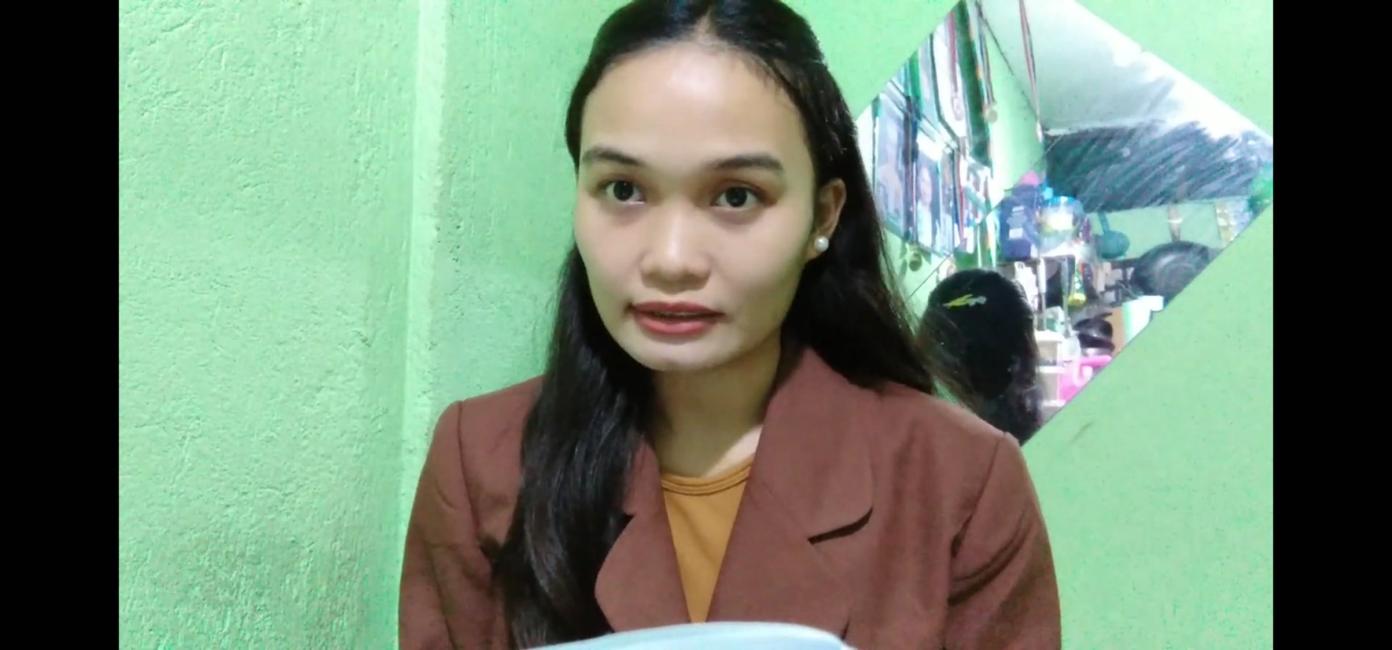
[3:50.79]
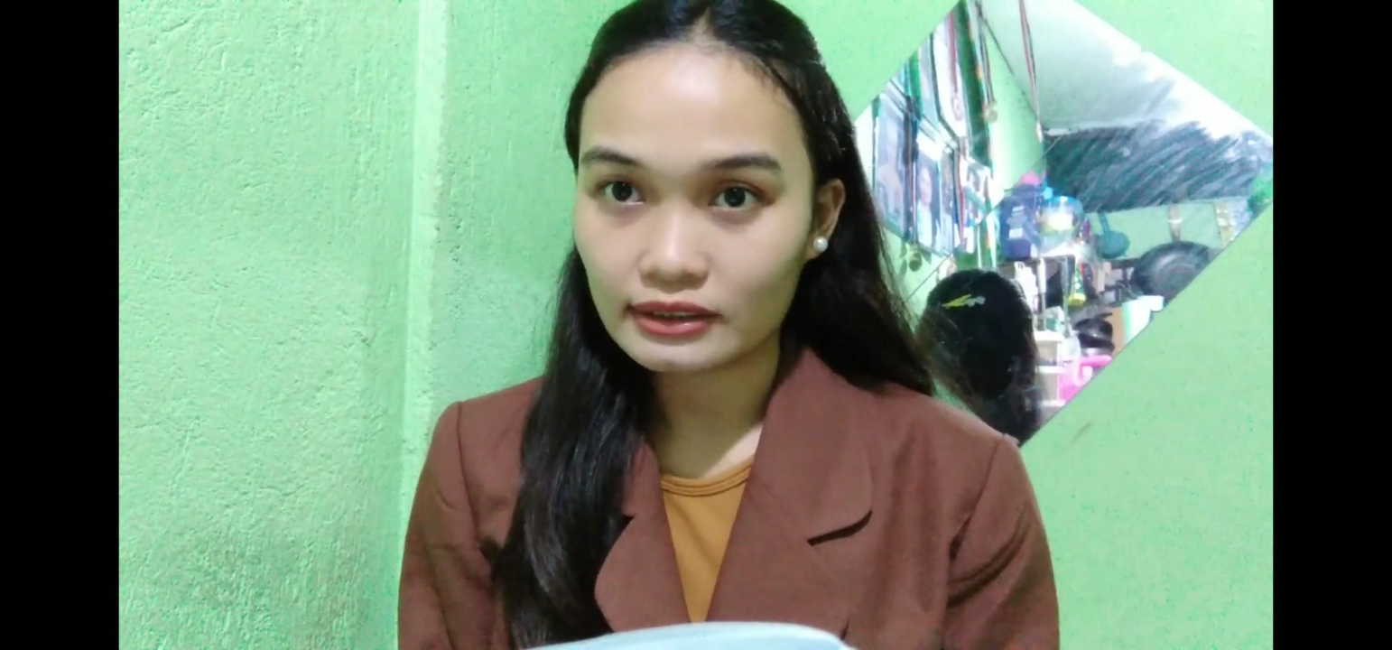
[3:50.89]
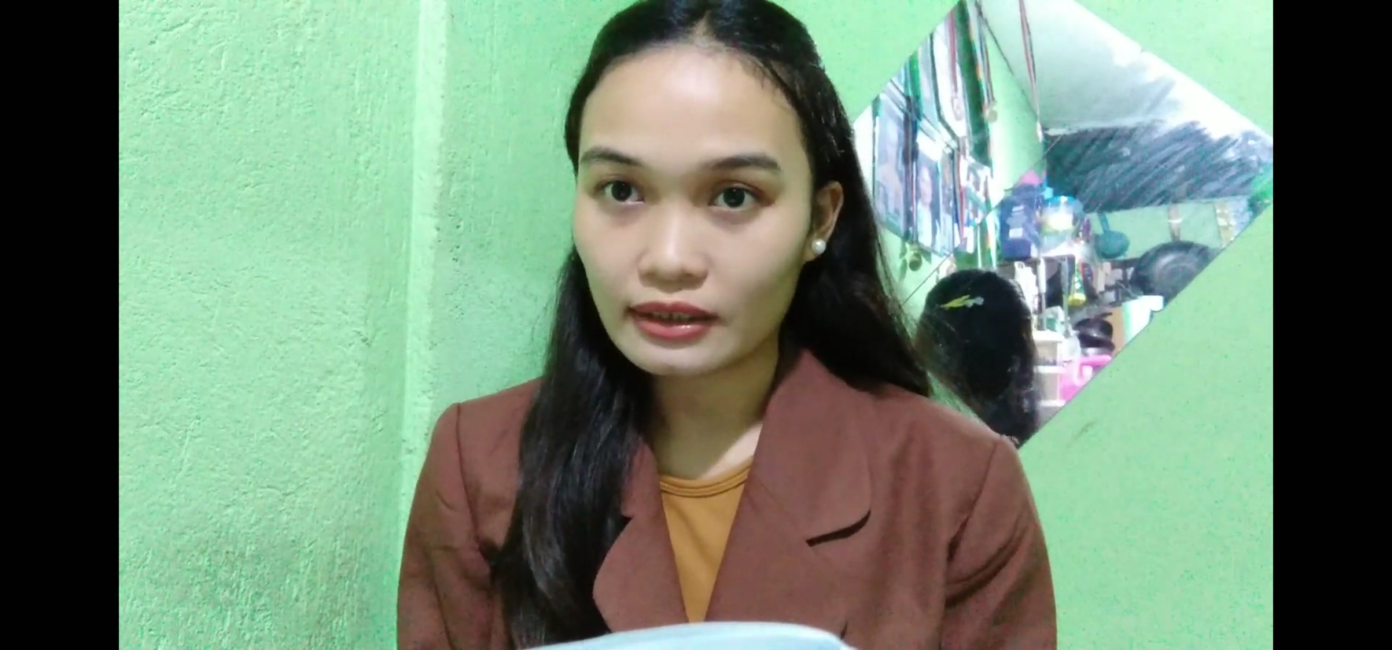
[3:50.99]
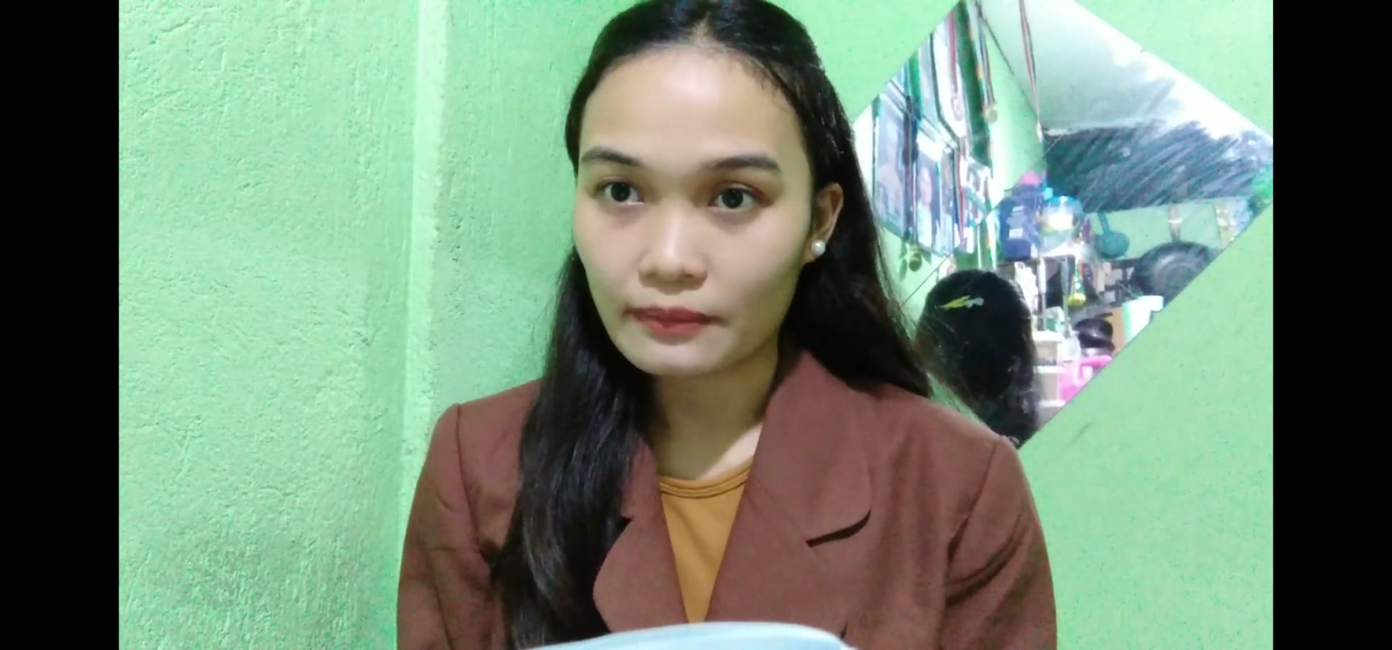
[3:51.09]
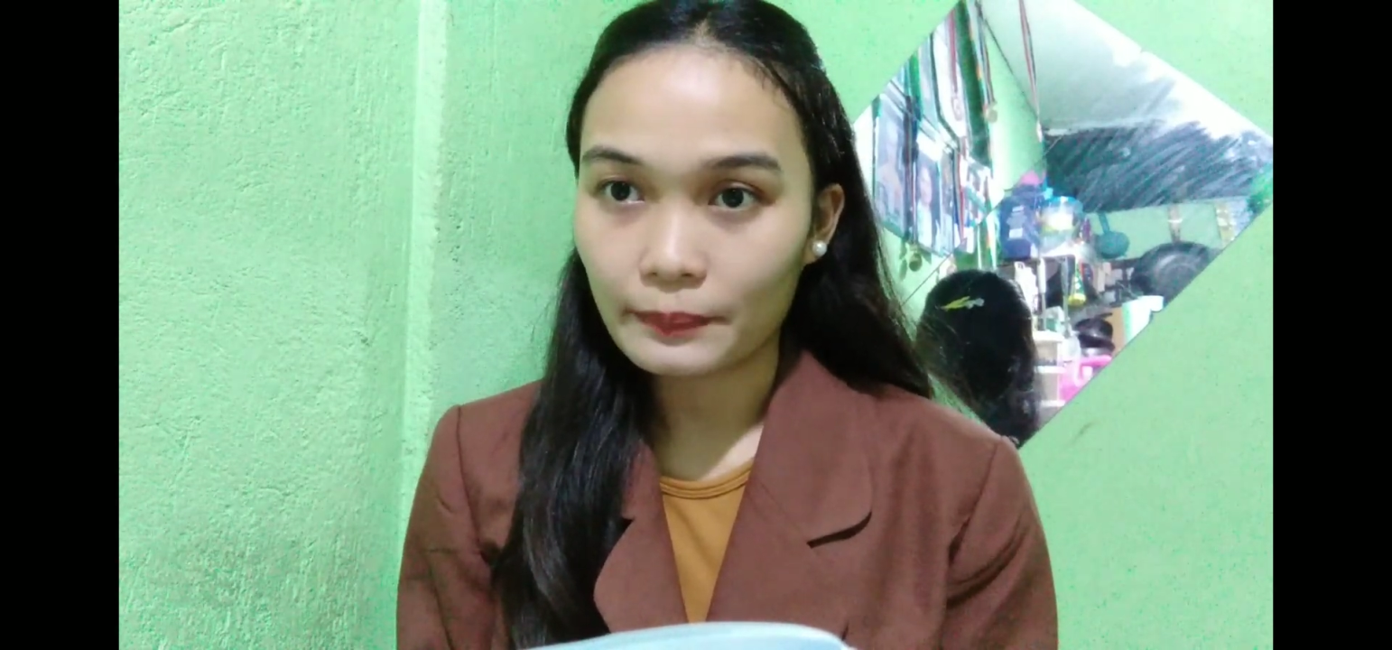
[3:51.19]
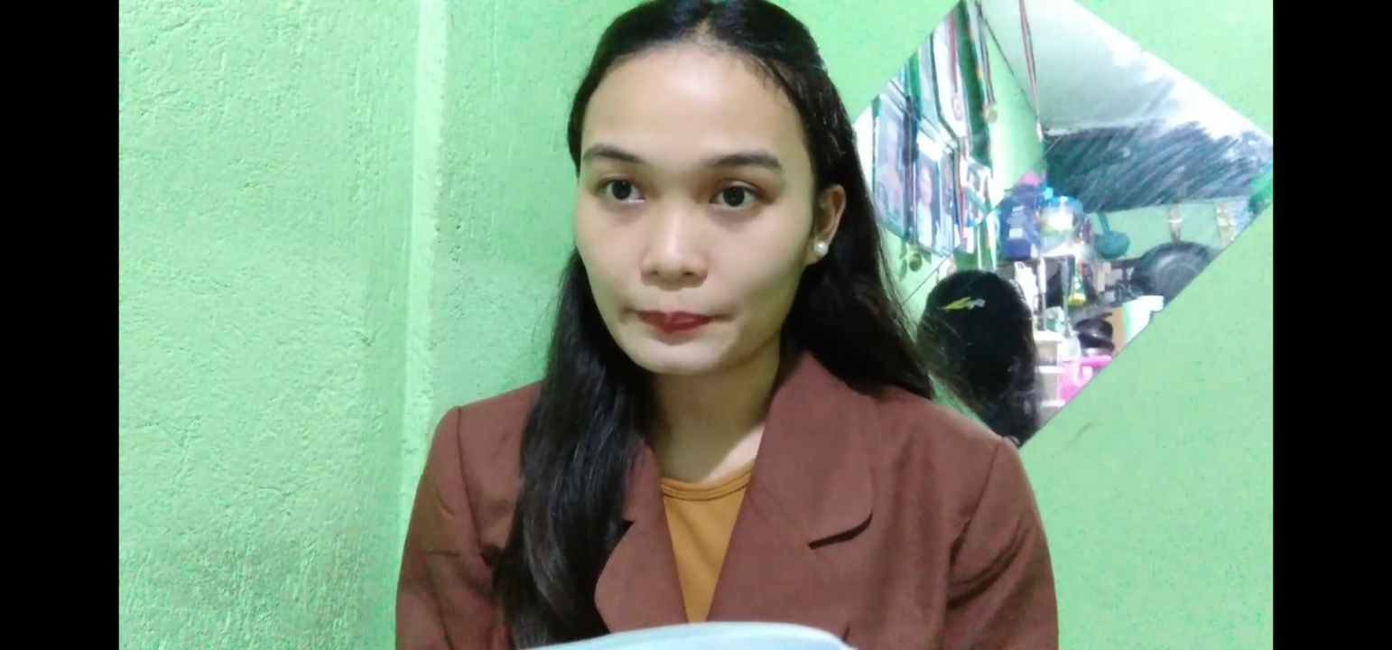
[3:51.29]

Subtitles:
system.